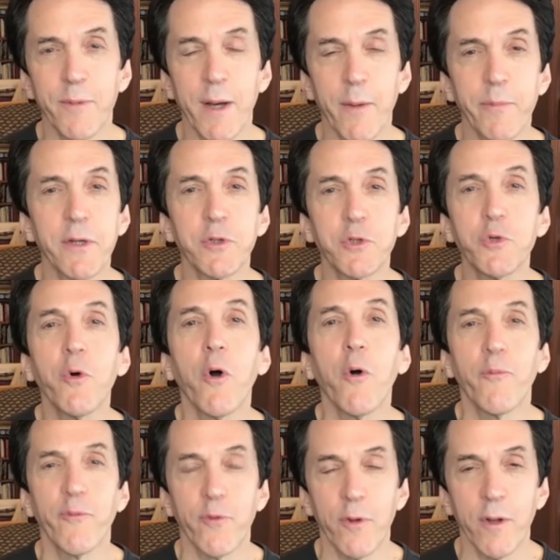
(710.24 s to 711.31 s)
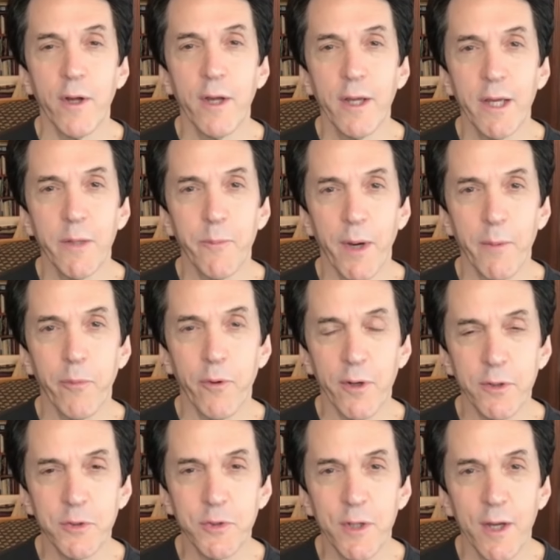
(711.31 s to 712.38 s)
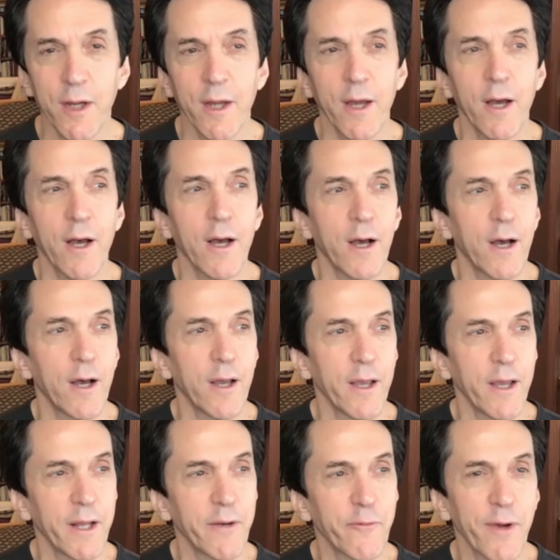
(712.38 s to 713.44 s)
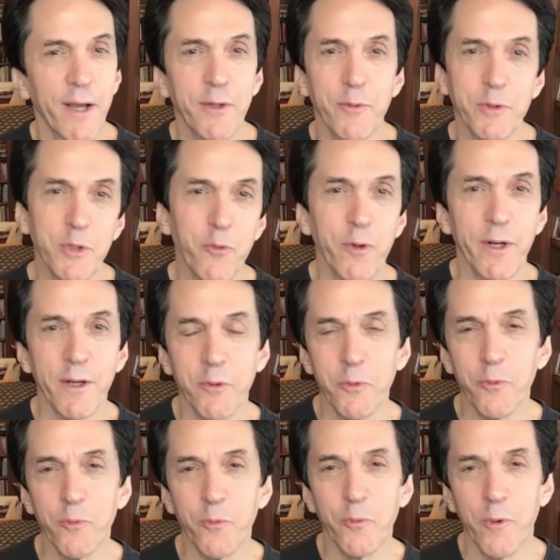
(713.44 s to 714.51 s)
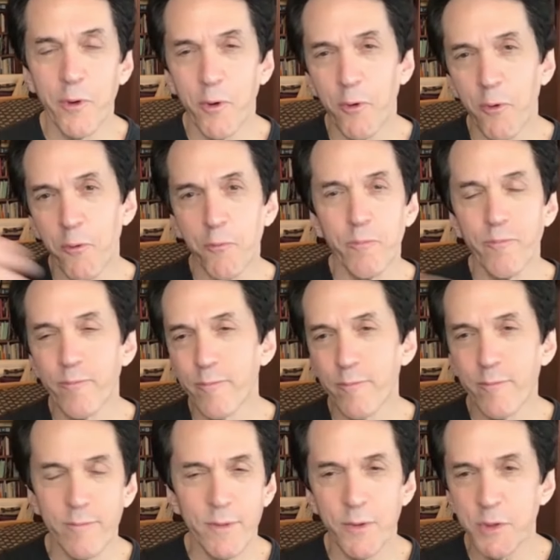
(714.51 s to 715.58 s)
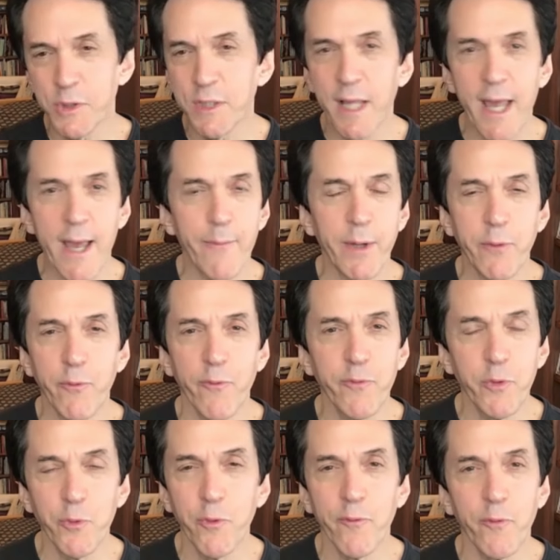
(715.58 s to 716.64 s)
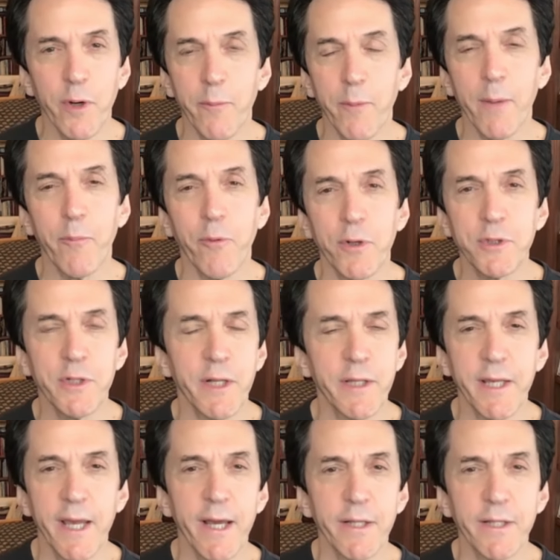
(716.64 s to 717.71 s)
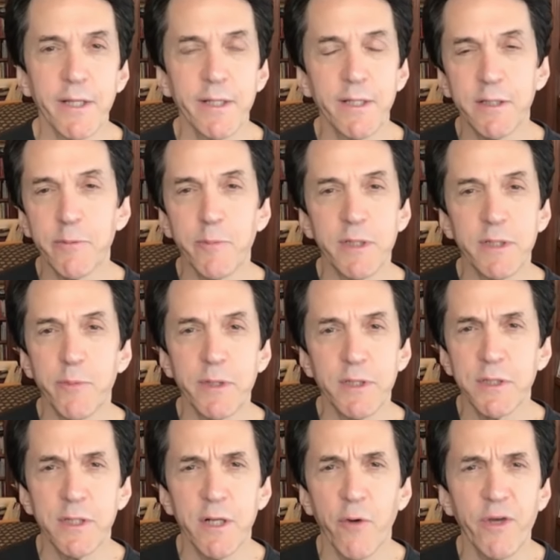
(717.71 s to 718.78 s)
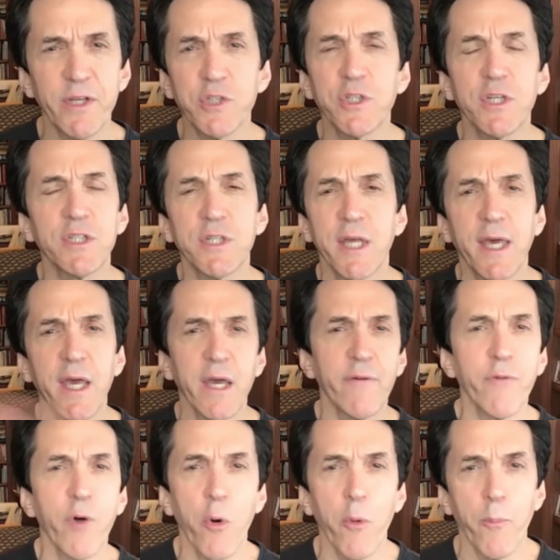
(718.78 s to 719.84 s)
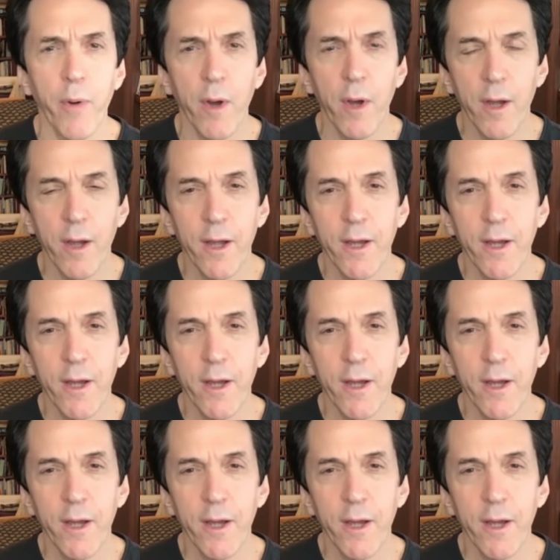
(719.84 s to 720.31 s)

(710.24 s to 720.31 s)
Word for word: about being too hopeful in my books. Uh, and in fact, there was a critic who wrote a whole, you know, slamming review of one of my books, and at the end, he dismissed me. Just said, "Oh, he's just the king of hope,"